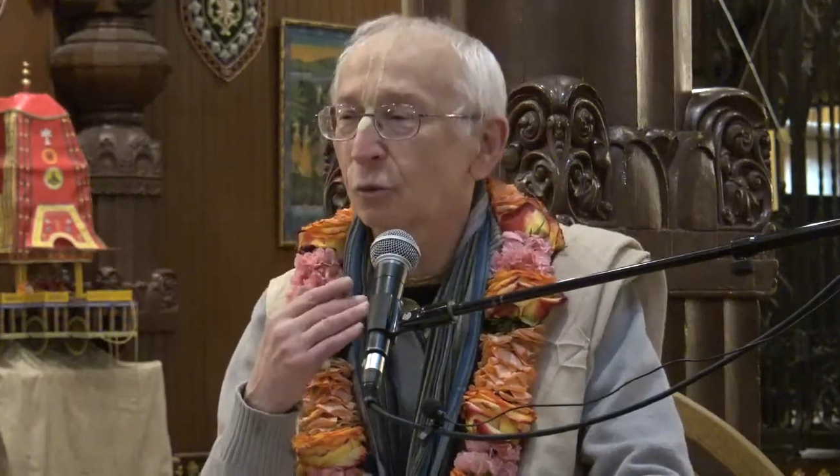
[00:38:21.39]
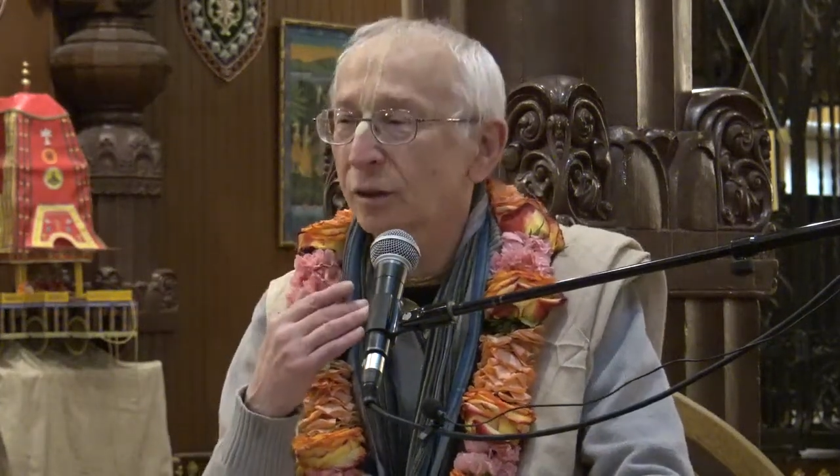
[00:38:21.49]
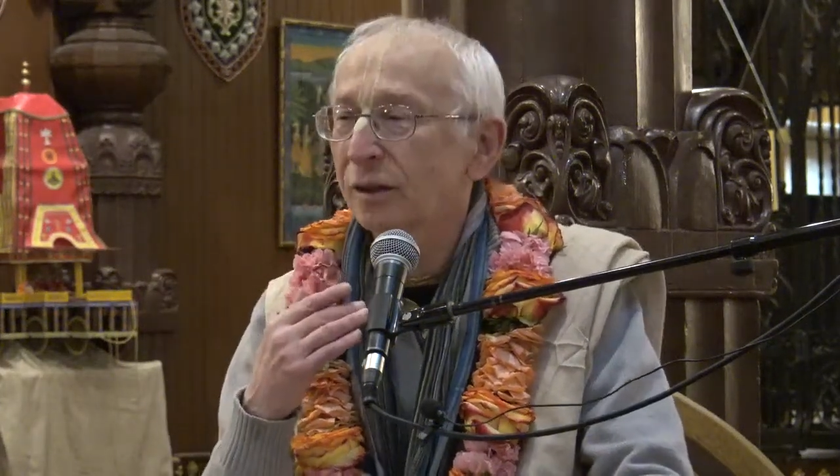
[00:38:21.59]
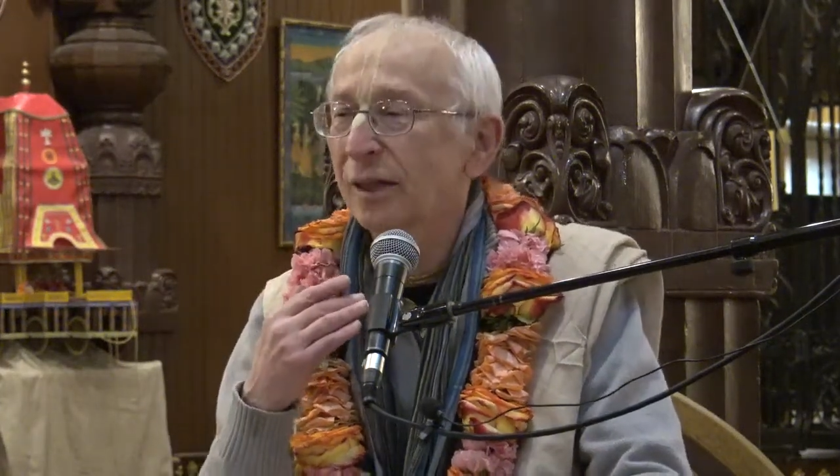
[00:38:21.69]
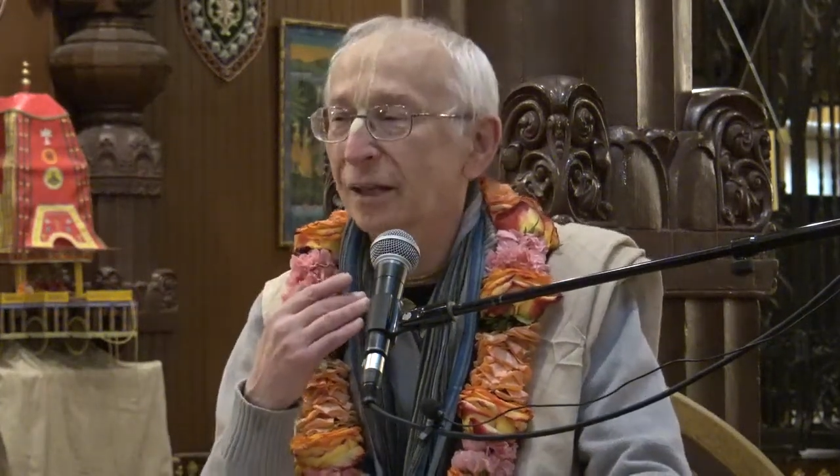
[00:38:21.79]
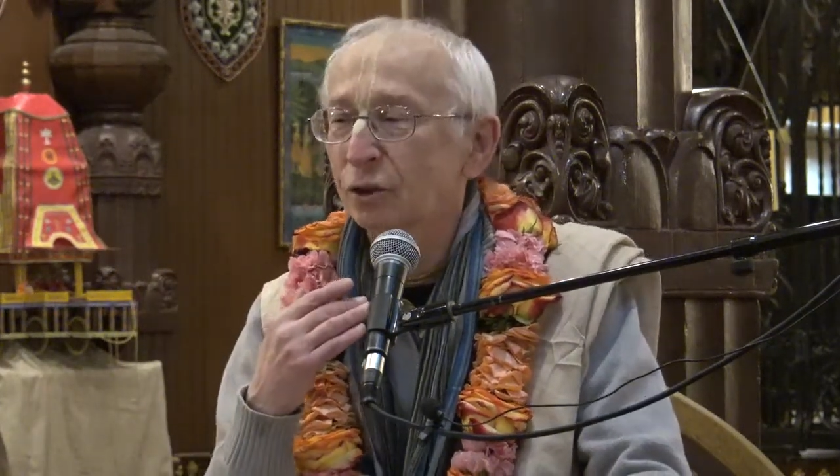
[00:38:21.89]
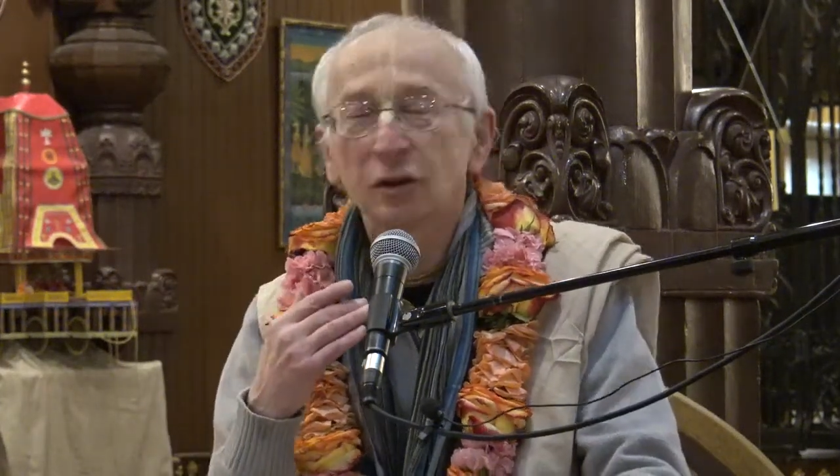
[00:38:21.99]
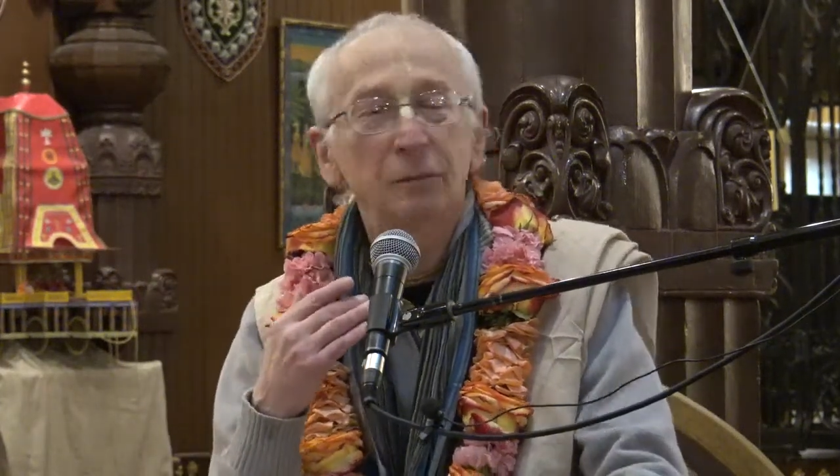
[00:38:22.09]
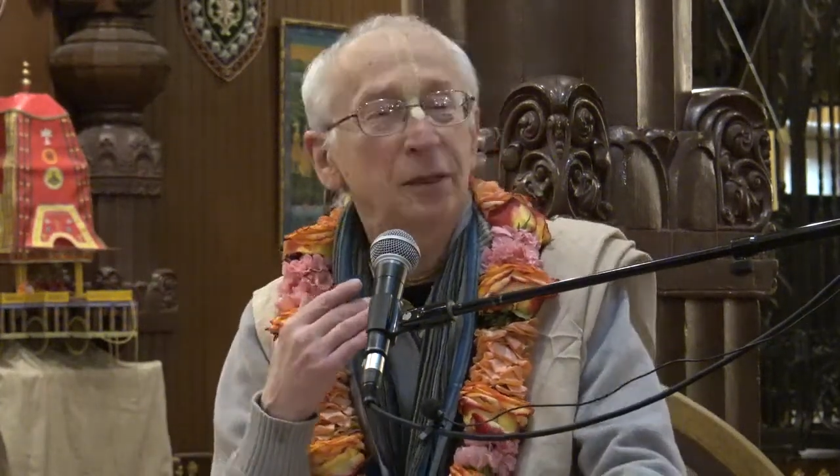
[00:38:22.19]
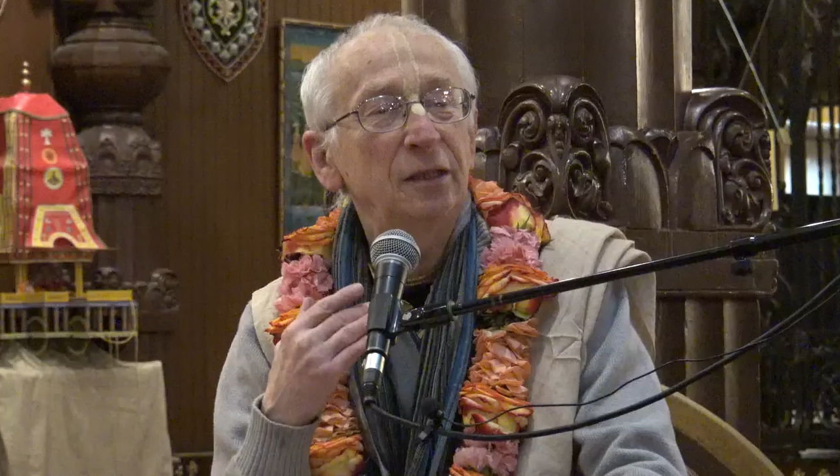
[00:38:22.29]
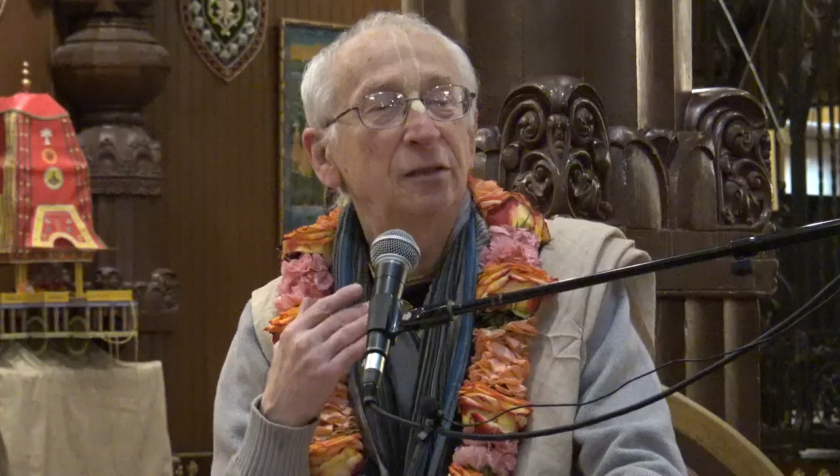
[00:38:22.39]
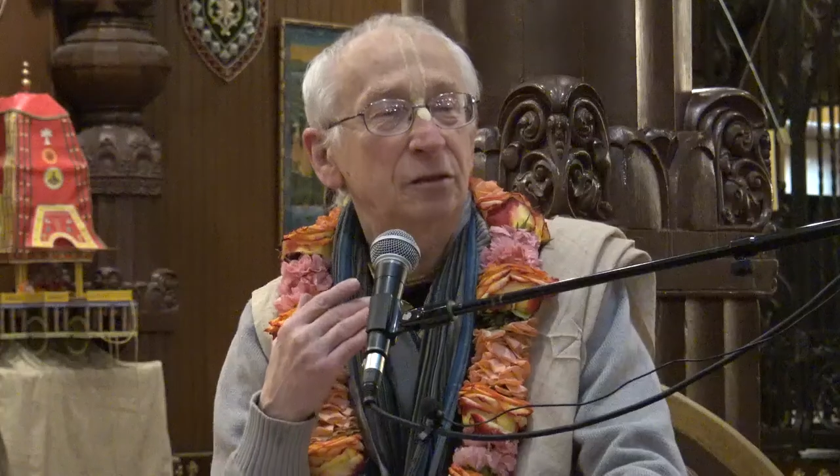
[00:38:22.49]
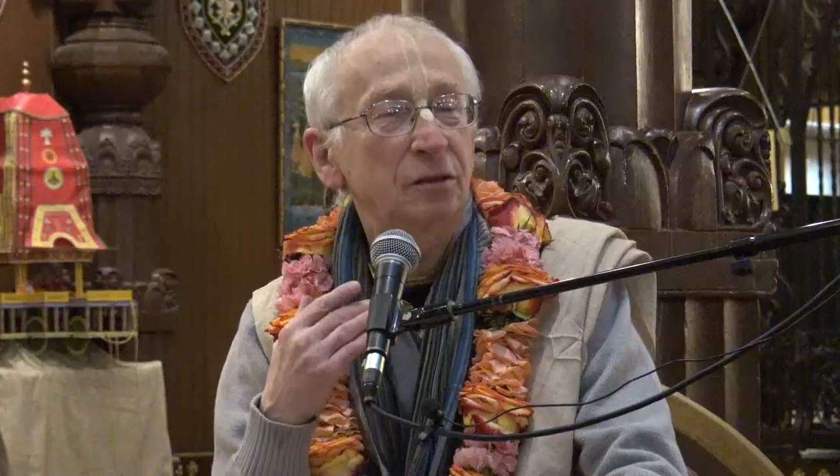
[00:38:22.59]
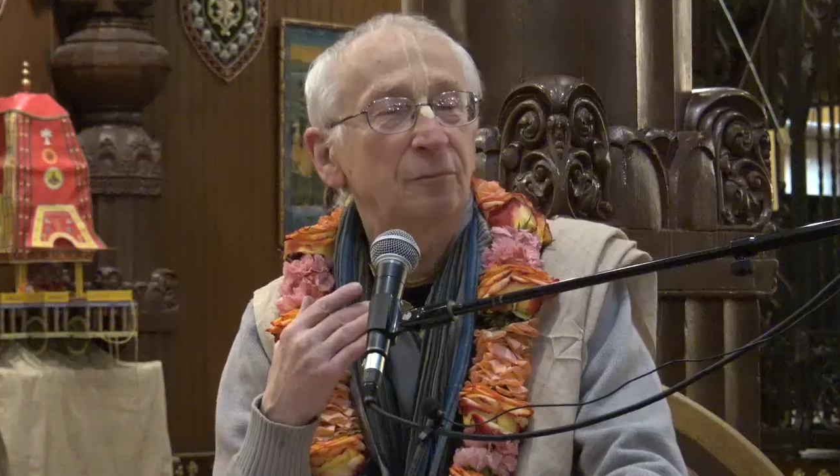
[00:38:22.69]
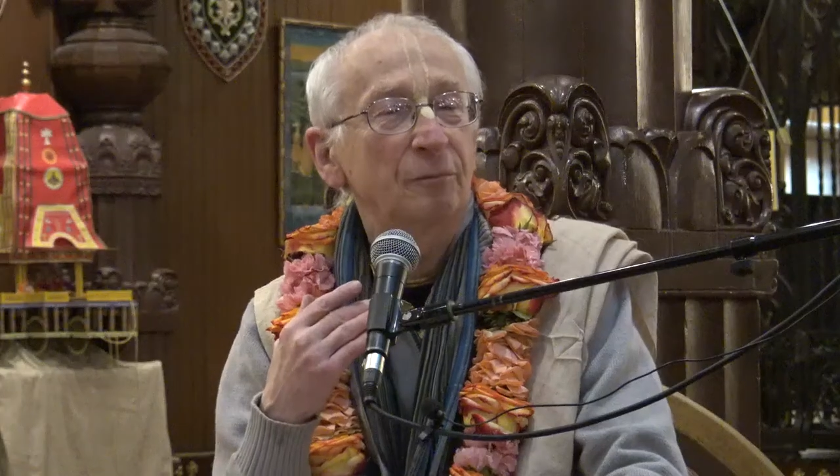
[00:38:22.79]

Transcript: what it actually means.